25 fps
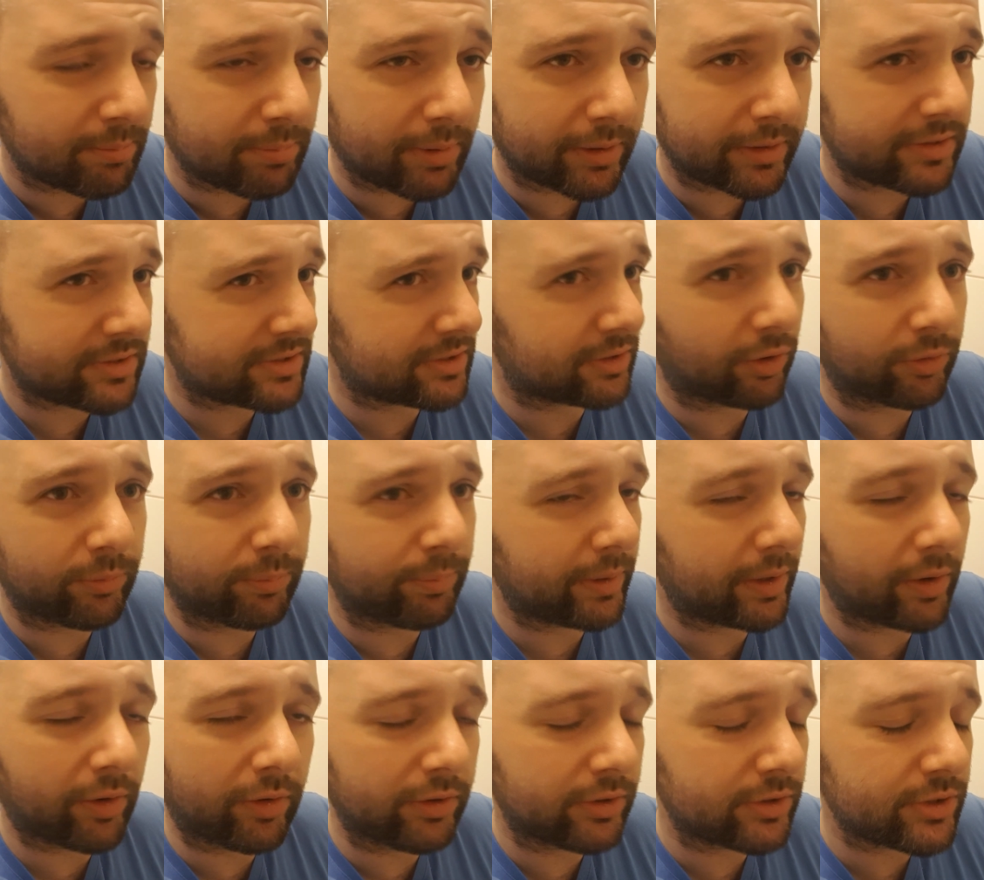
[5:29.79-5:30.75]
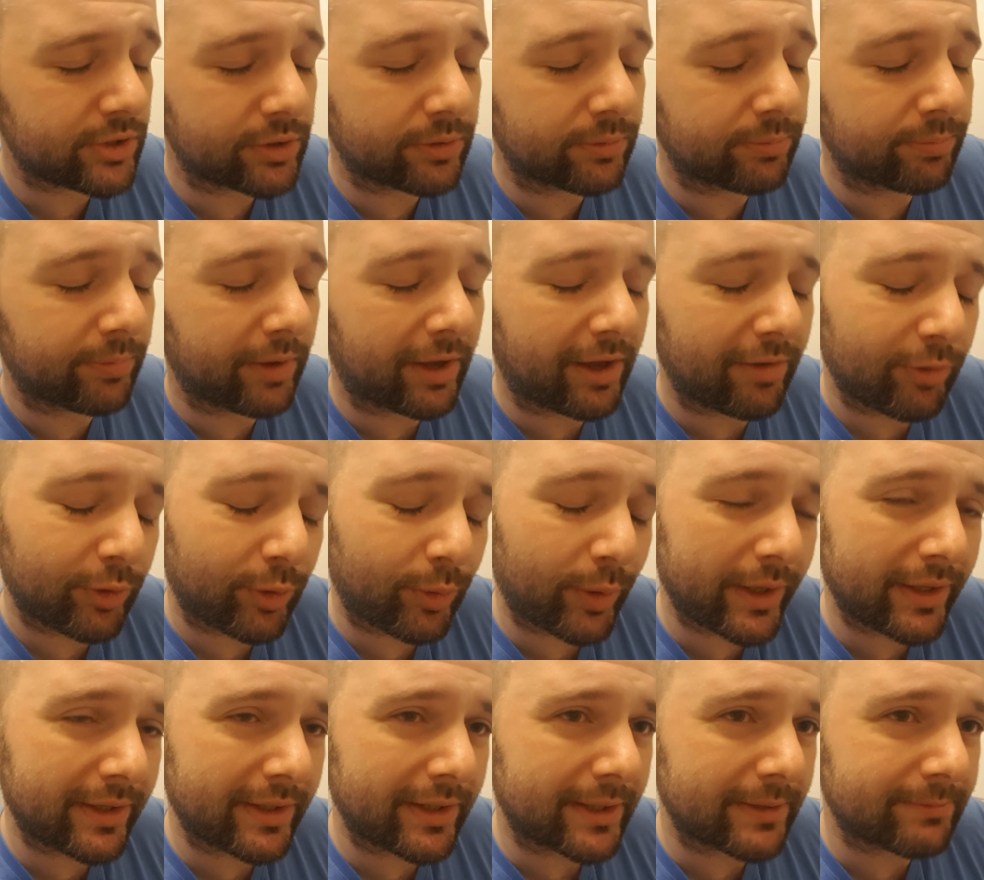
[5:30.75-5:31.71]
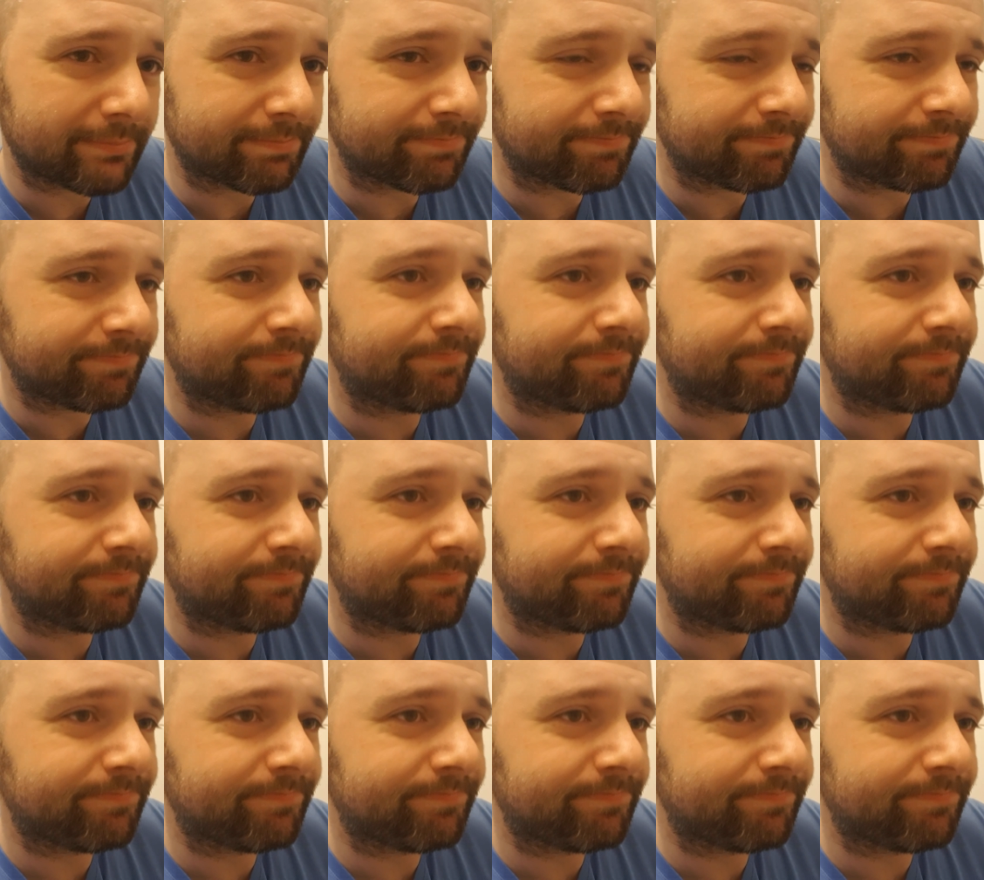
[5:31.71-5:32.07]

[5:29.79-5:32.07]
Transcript: but it's not beyond you. Have a great day.